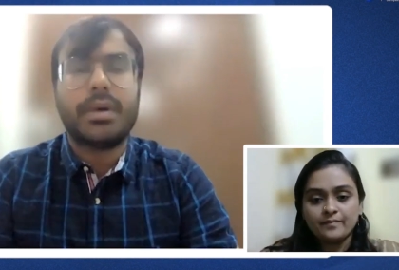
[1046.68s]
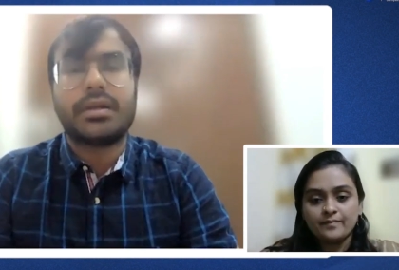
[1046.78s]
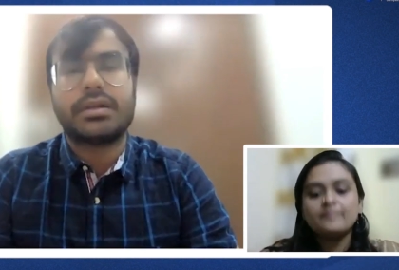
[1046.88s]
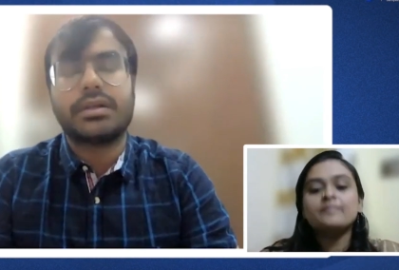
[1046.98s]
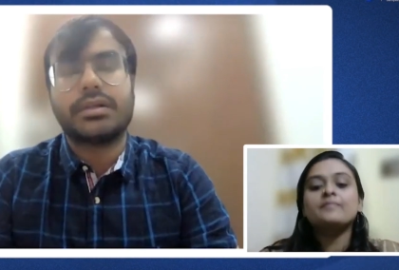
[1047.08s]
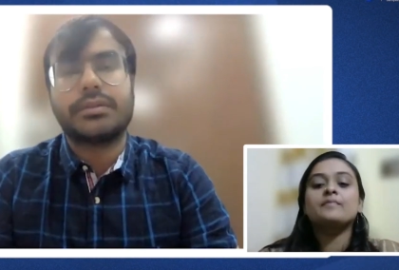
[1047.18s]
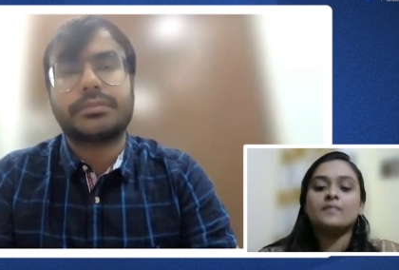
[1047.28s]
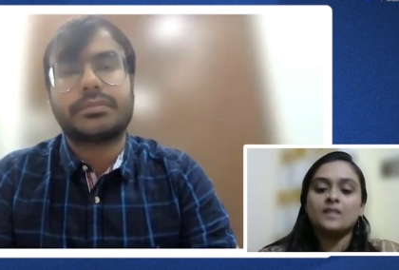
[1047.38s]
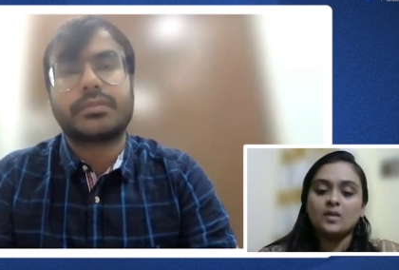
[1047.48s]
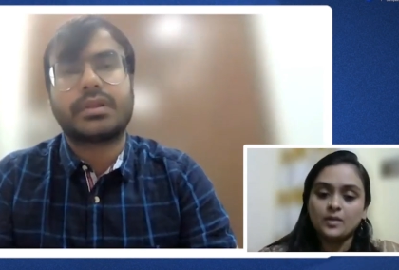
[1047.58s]
Speaker 1: But uh,
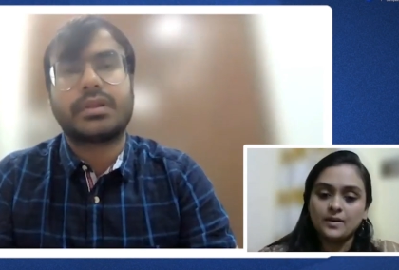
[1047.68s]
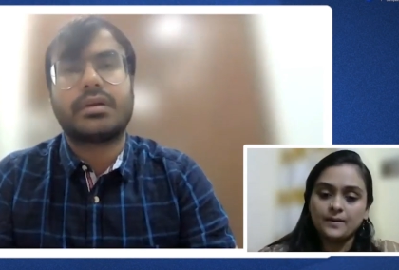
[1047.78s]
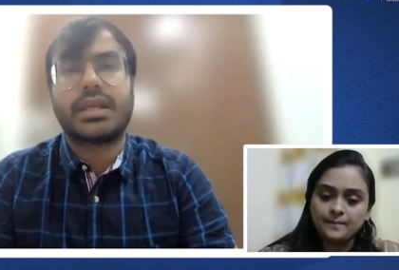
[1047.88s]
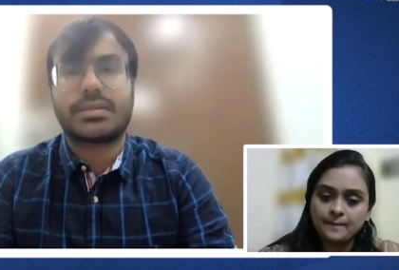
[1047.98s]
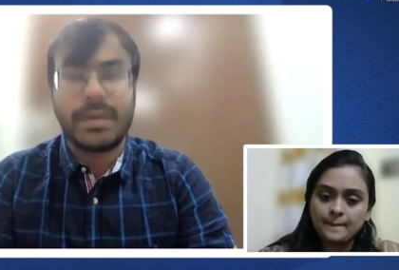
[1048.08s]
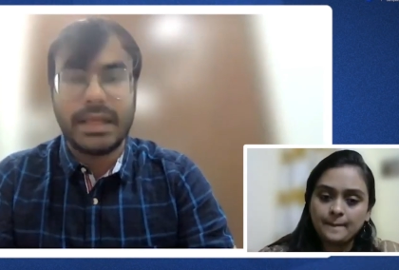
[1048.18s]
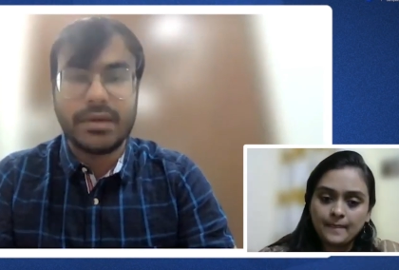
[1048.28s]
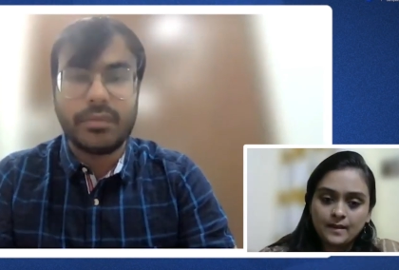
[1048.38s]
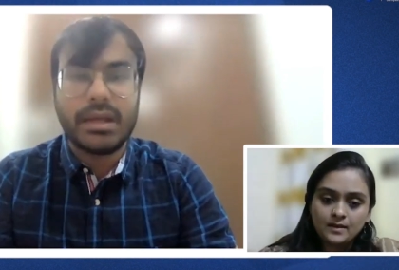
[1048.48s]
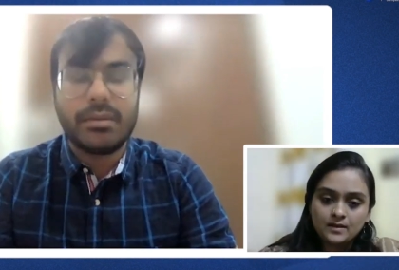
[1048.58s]
okay.
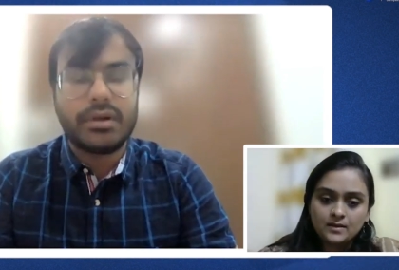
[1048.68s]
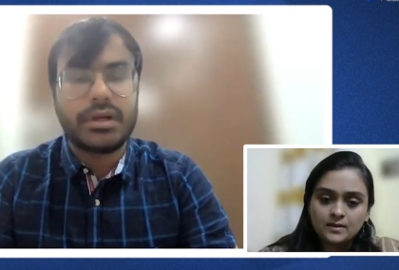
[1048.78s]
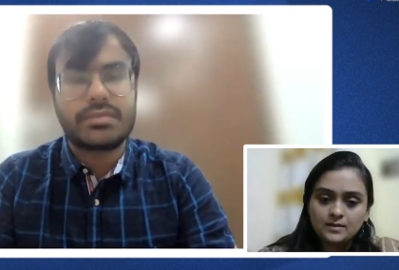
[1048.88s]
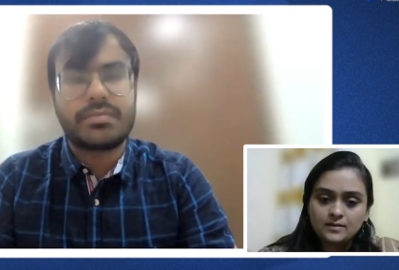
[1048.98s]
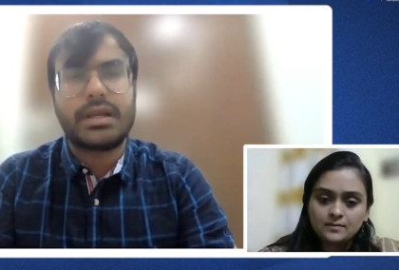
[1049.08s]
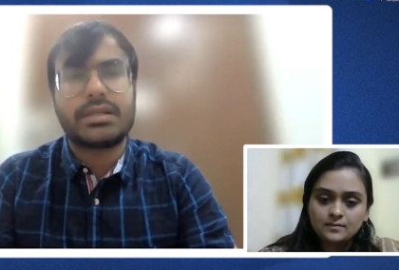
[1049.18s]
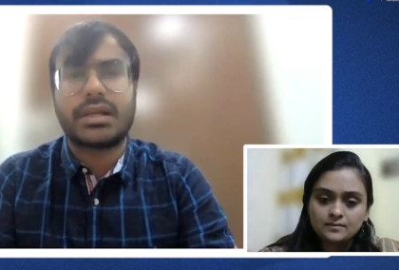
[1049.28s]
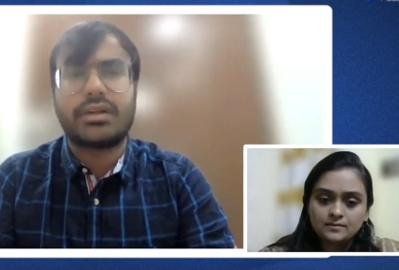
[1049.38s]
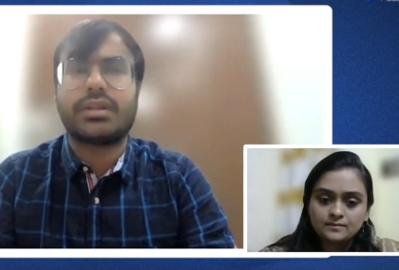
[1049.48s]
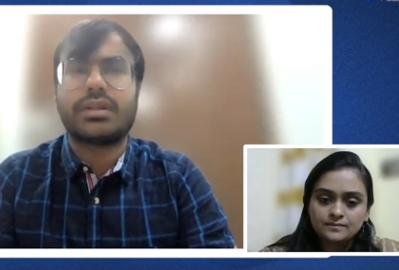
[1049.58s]
explaining why I'm learning
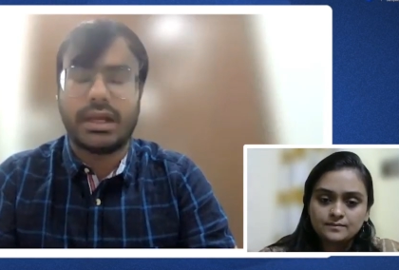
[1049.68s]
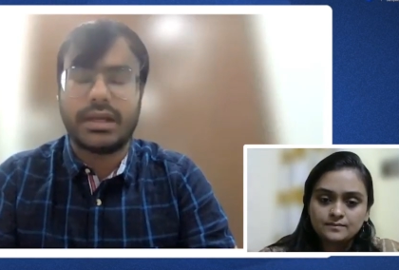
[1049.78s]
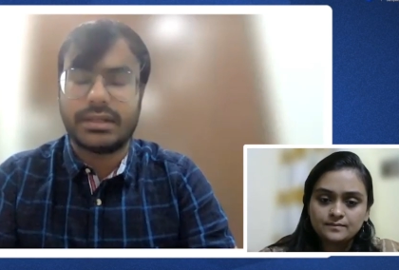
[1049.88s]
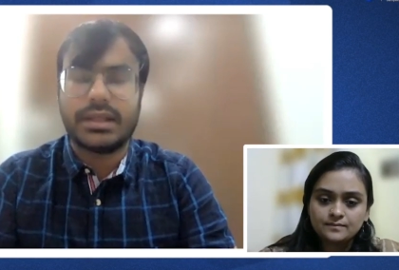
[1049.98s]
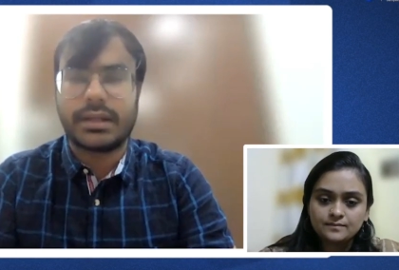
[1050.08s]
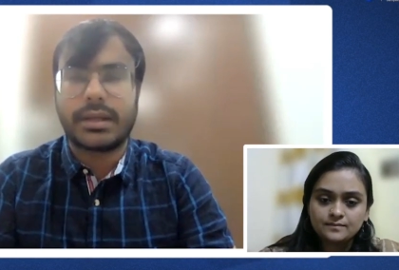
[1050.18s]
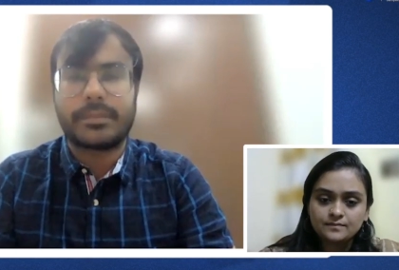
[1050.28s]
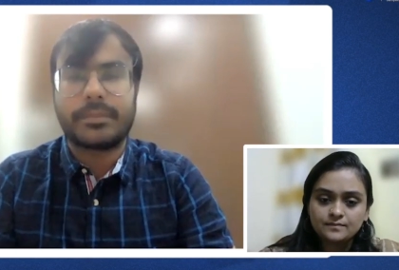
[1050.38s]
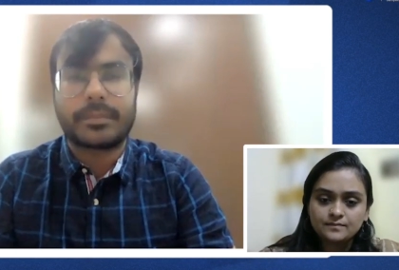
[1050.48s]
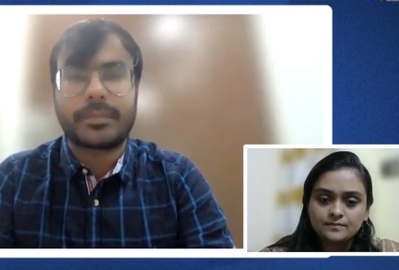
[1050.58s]
Spanish, I don't think I did that,
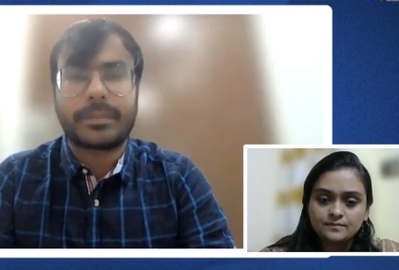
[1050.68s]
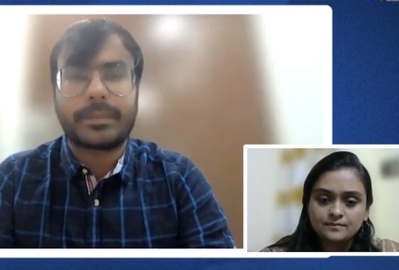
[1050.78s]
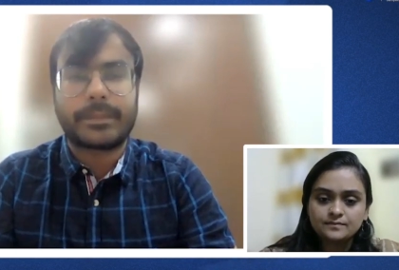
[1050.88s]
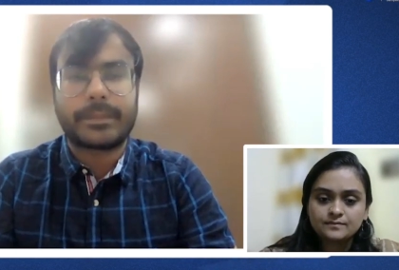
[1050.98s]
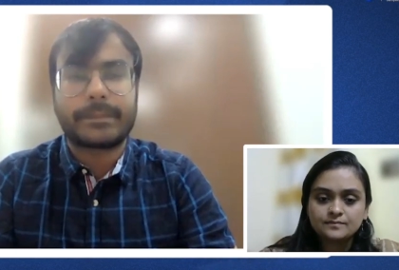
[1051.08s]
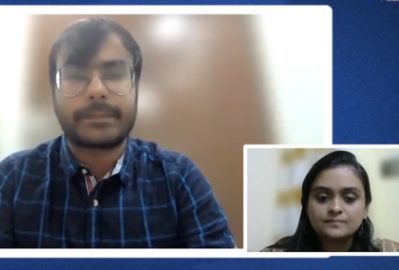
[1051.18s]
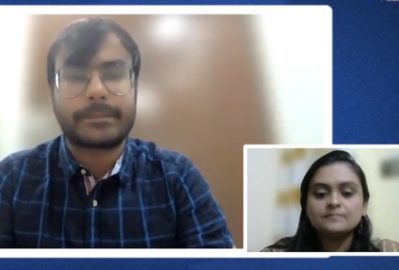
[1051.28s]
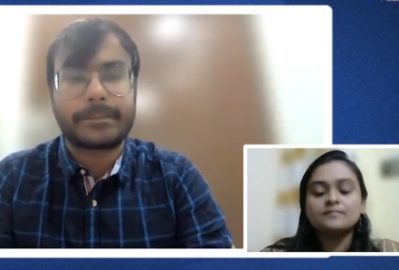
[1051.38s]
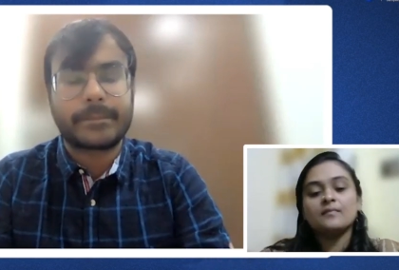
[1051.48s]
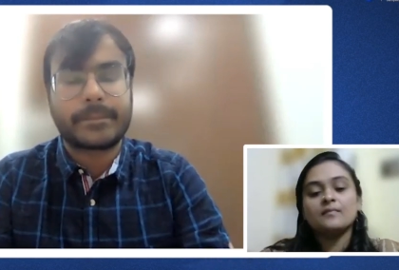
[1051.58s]
yeah.
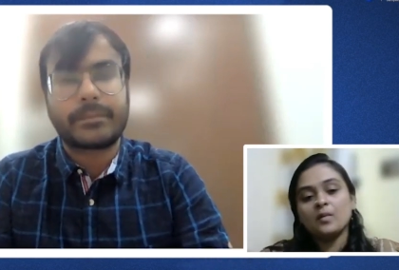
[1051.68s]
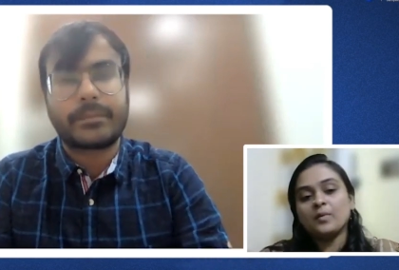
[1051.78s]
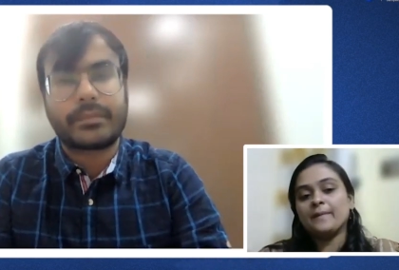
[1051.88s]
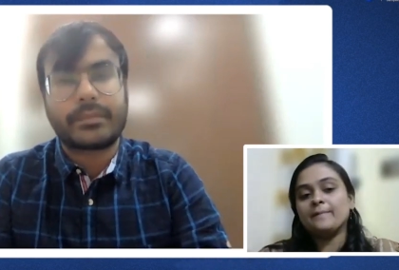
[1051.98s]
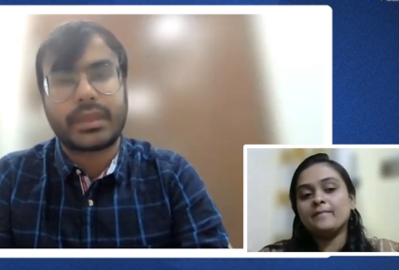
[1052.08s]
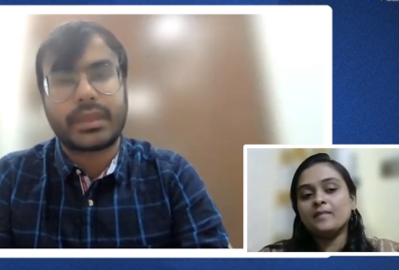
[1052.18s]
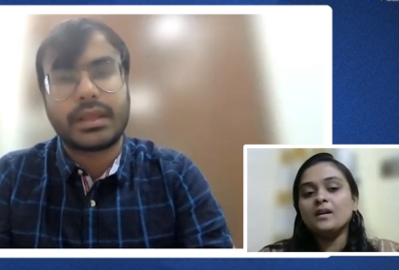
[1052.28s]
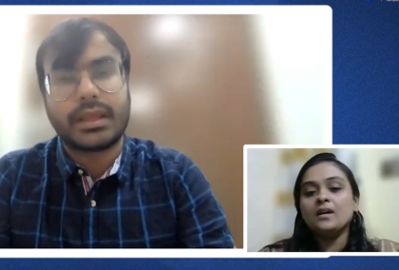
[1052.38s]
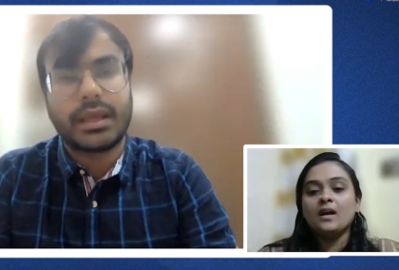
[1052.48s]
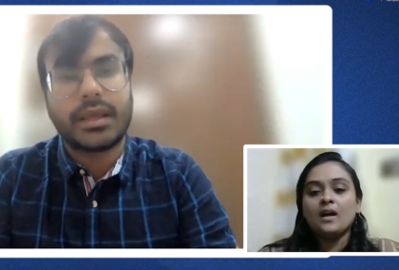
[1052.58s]

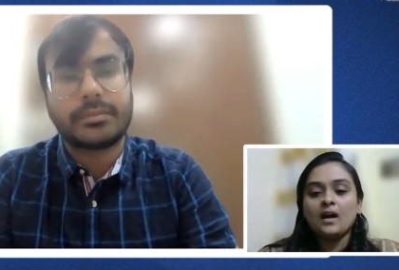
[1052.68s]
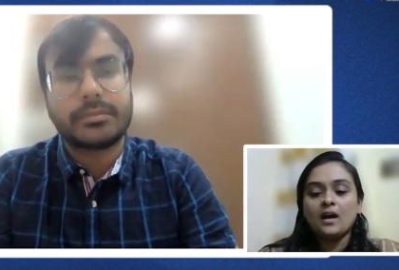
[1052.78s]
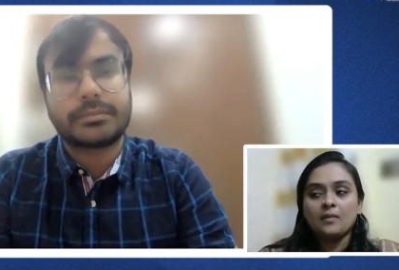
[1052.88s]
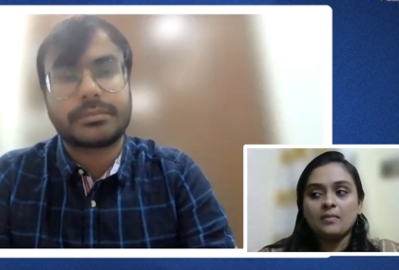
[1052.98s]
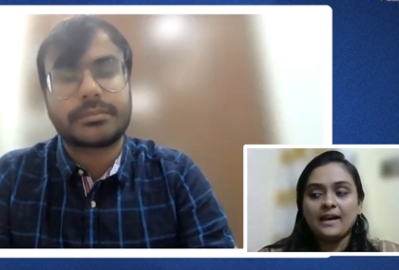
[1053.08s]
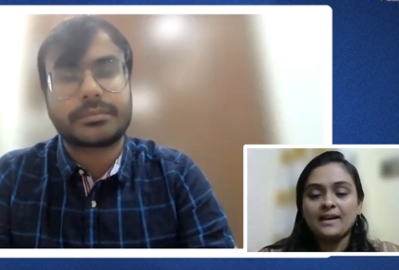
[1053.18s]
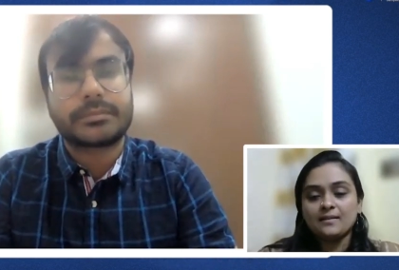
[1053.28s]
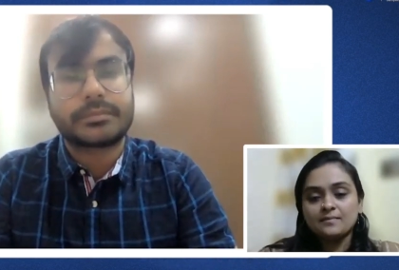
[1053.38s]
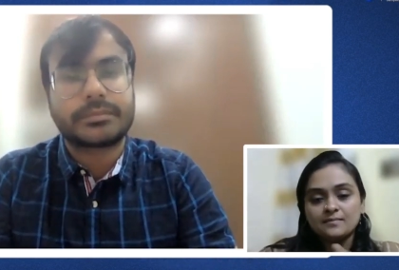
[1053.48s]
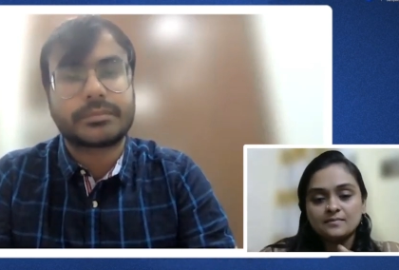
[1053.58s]
Speaker 2: Okay. Um,
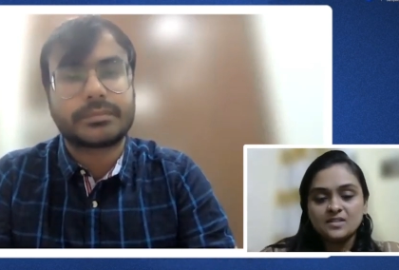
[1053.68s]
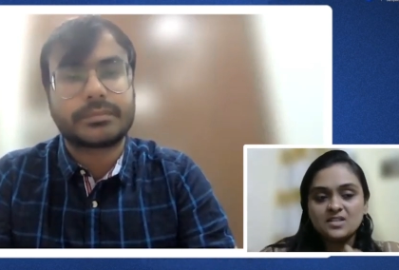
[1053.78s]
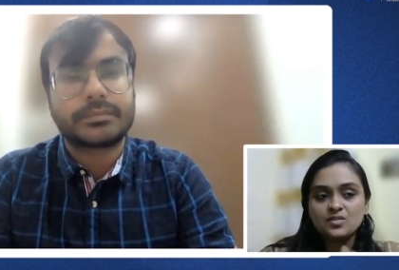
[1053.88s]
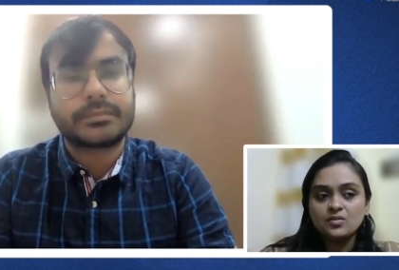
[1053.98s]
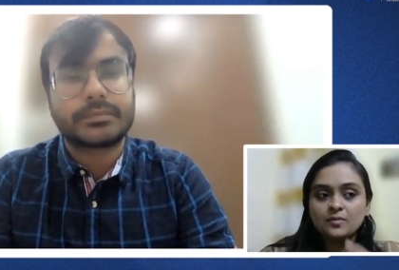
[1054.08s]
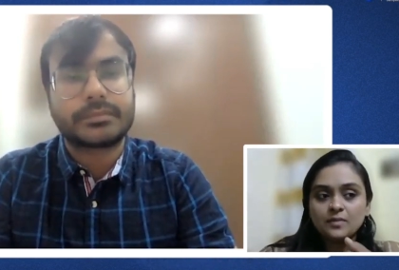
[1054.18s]
I just to